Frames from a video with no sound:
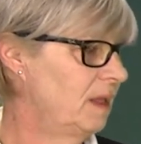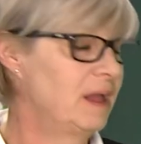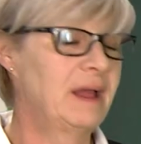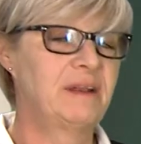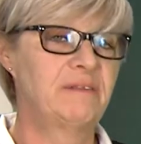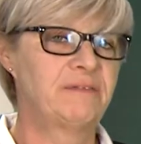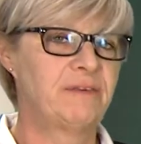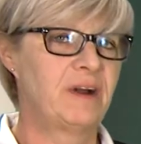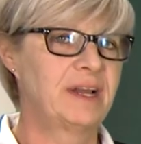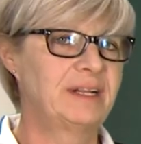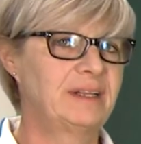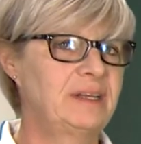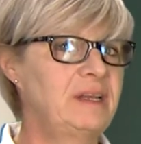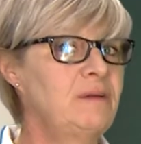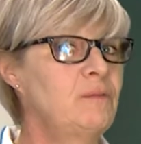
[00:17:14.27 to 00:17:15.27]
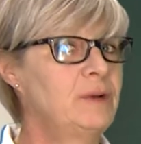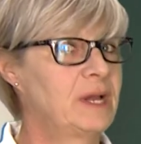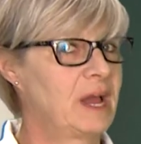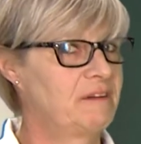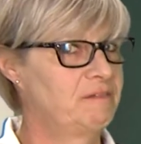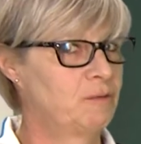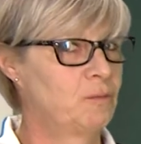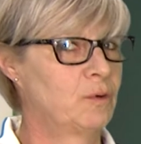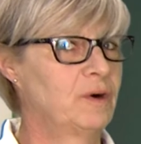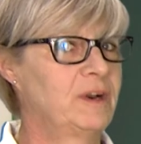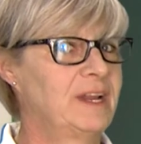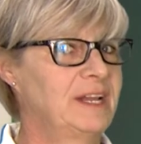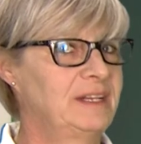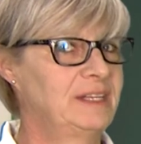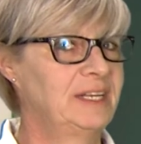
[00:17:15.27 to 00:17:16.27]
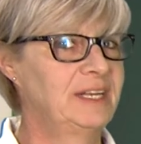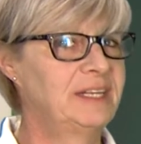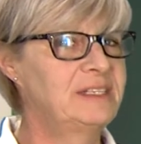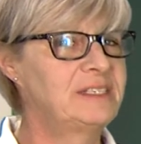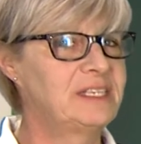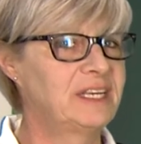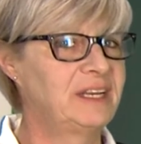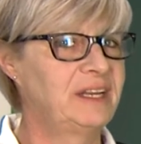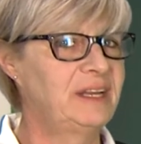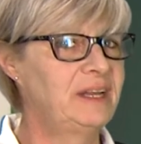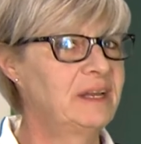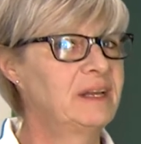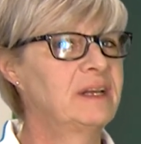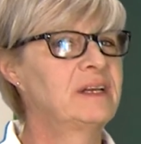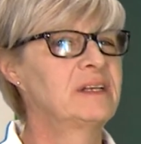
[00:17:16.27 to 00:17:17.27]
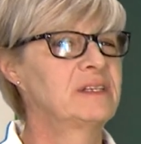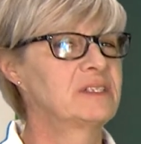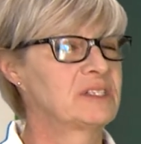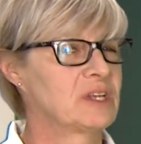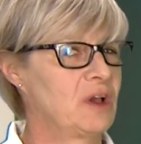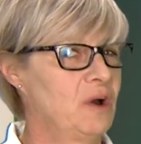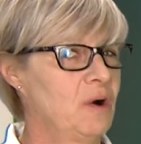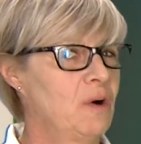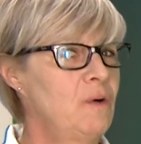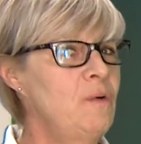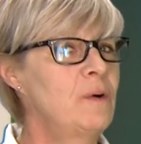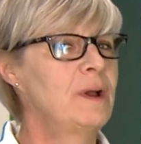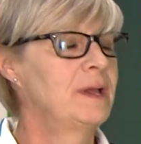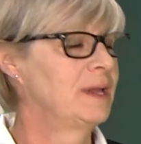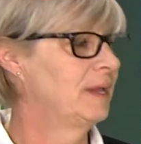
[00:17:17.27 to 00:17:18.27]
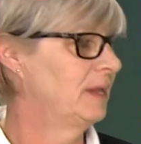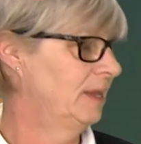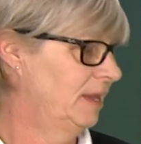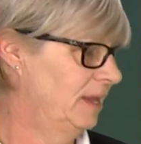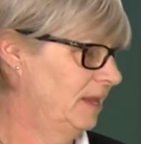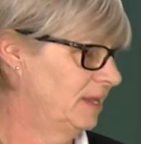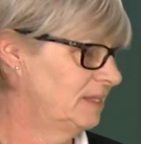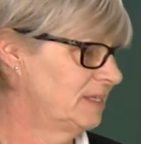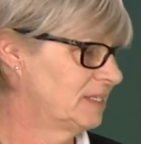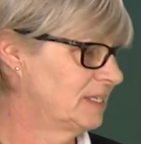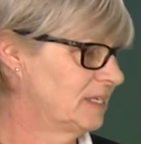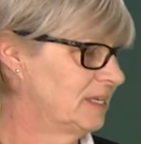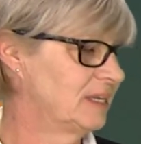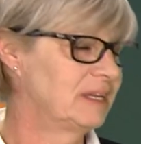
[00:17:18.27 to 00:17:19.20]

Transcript: And finally, we have a word ending in T, so it's